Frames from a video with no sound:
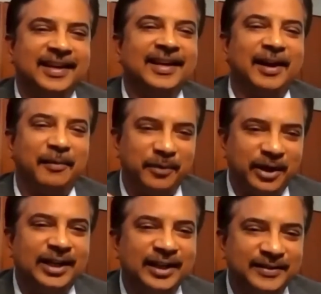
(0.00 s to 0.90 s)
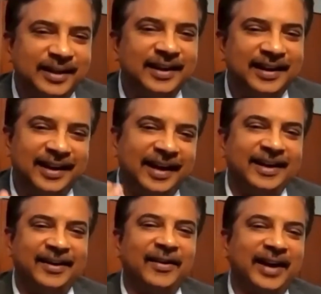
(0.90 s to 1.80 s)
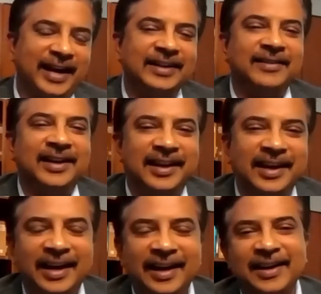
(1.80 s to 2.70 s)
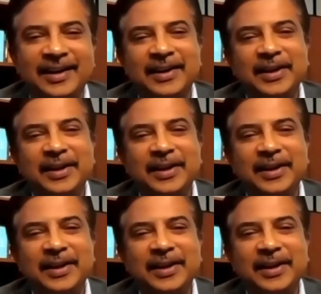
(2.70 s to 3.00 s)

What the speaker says: come to ETFs a little later or active a little later.